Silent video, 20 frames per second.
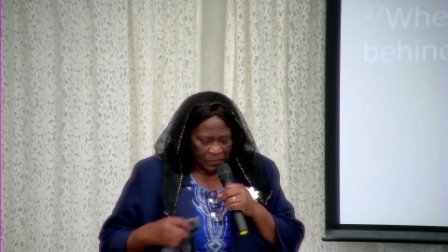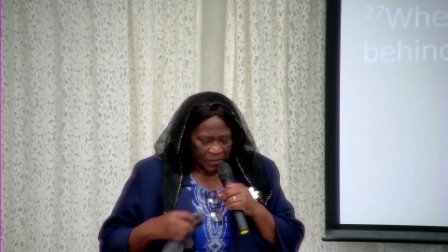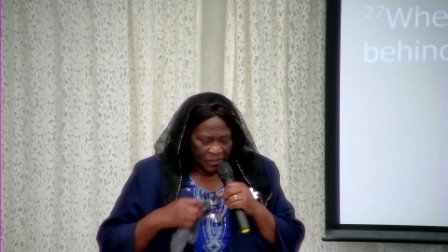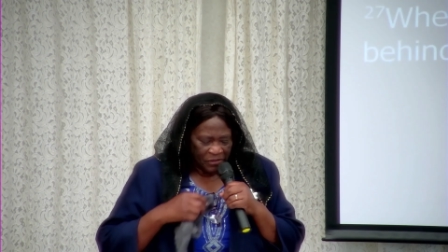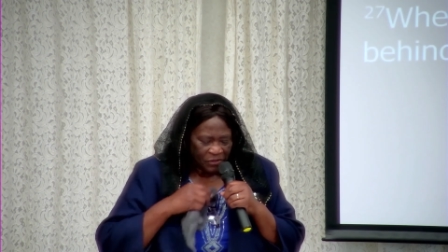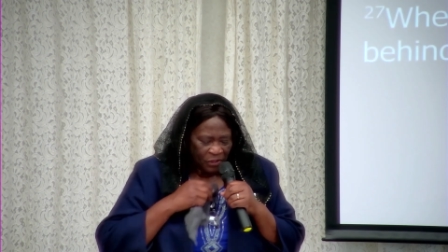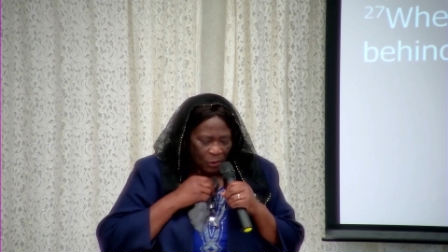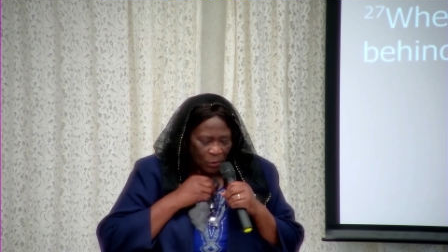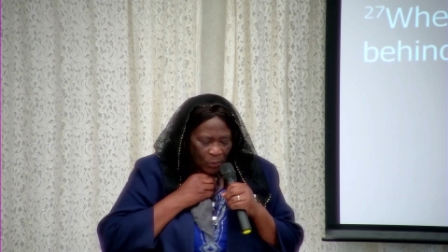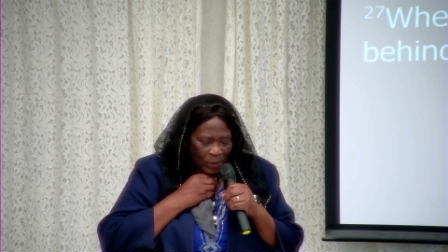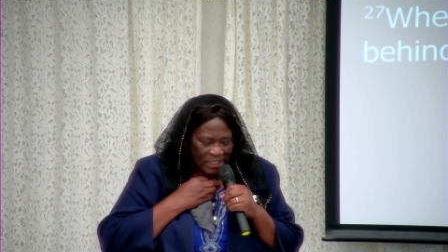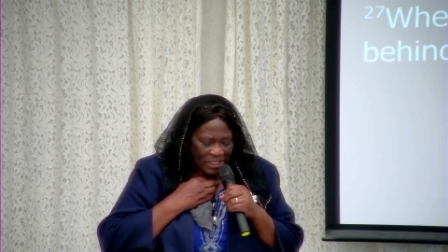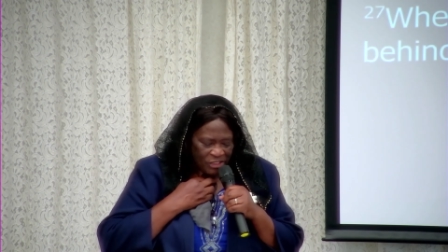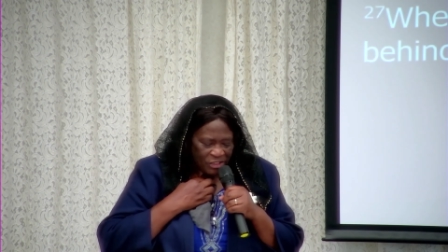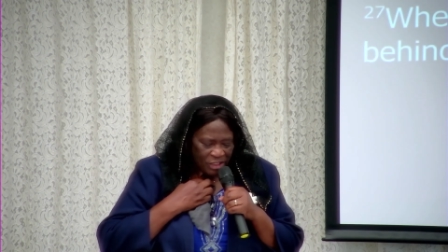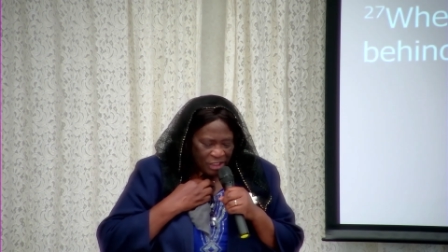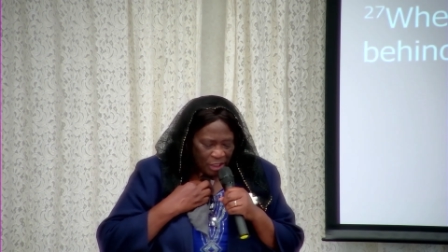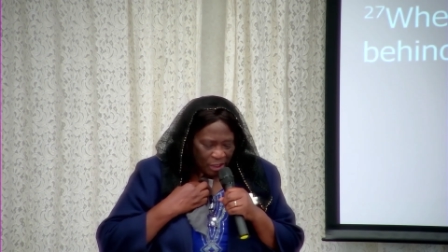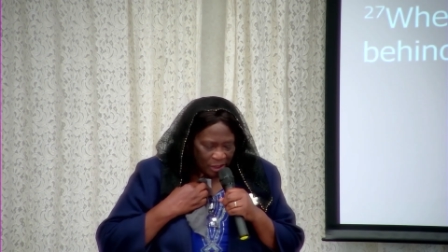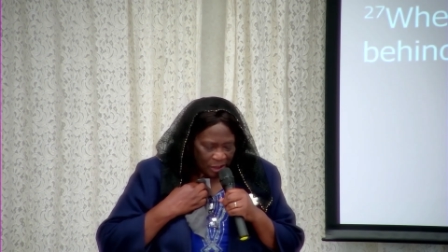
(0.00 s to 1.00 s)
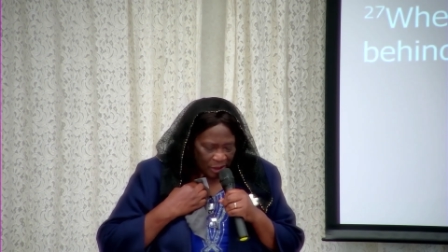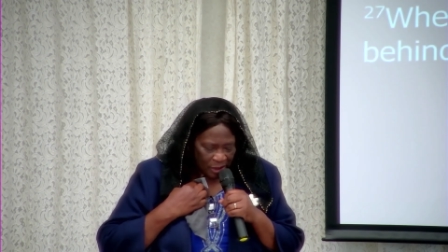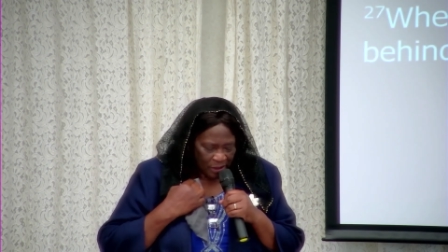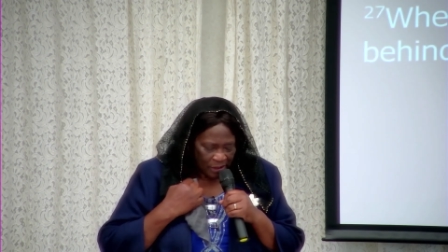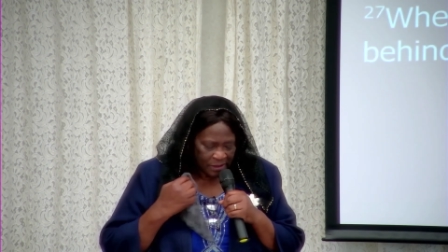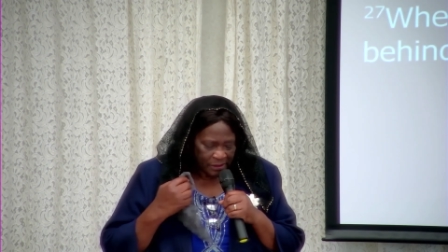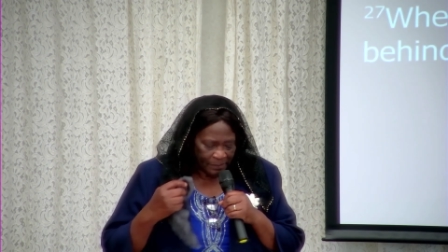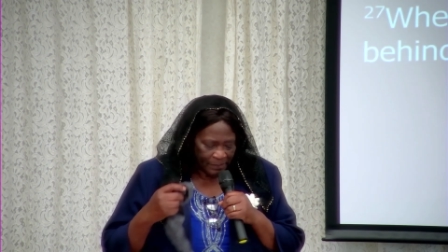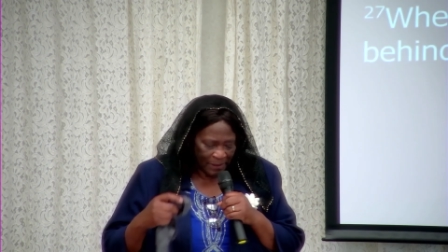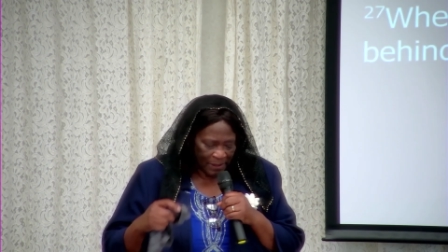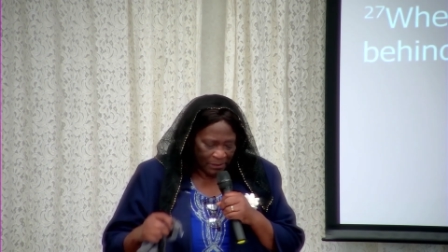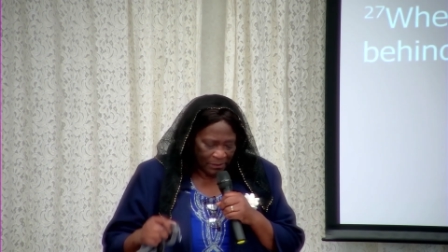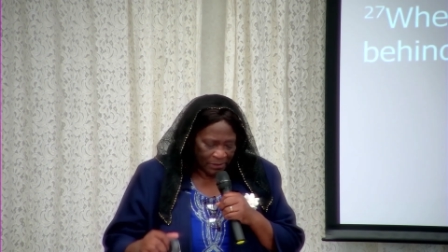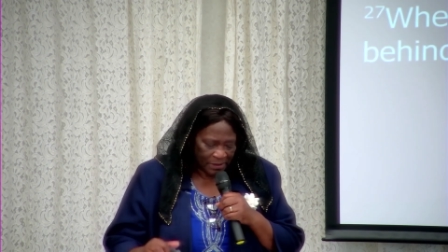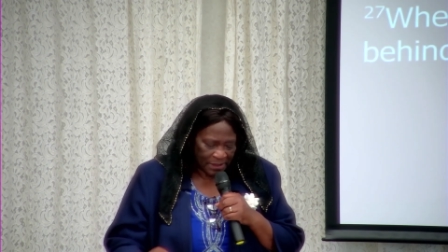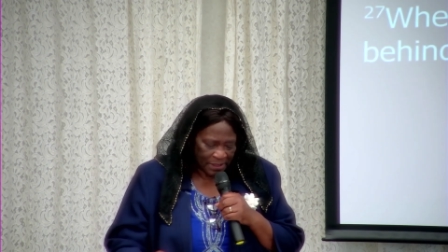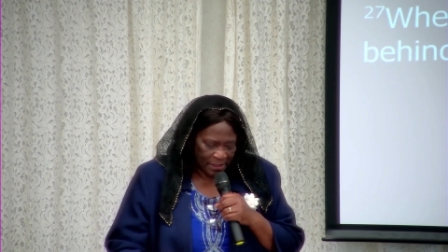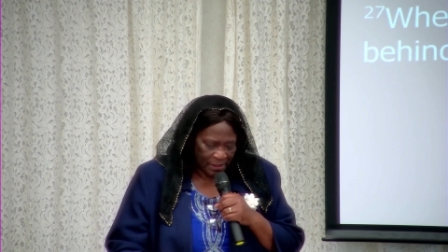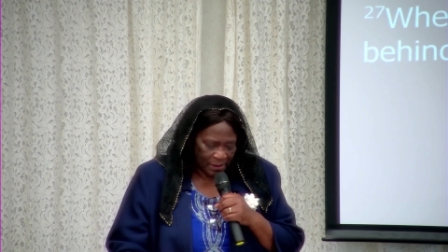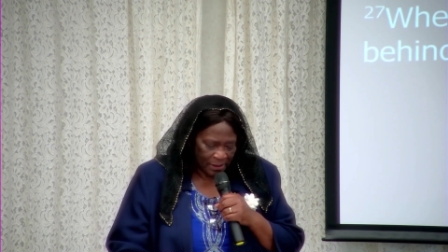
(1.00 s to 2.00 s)
So when she heard
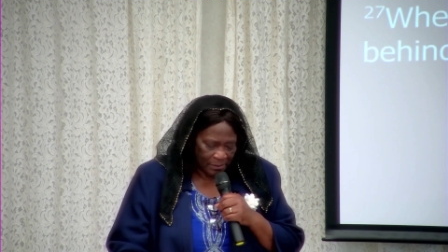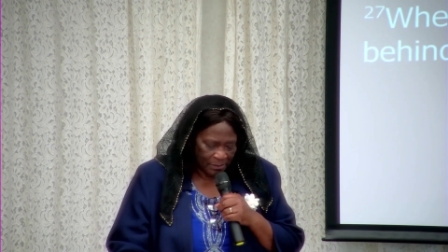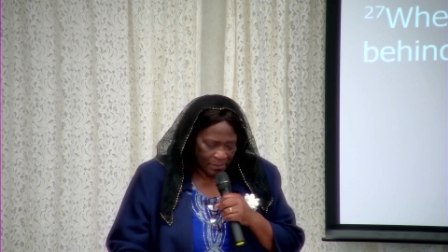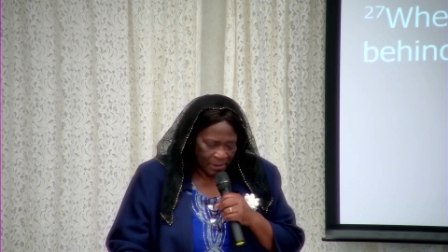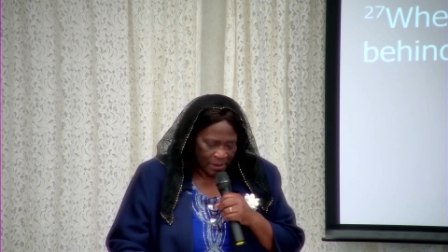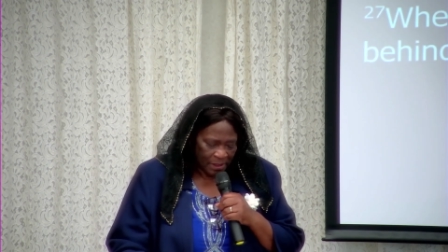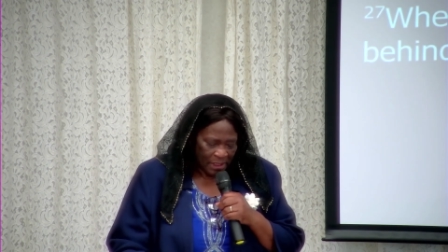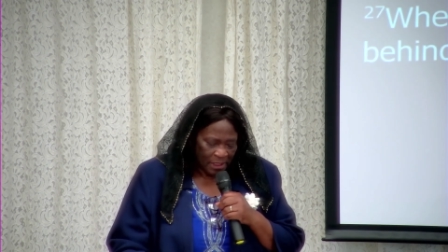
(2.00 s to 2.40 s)
about Him,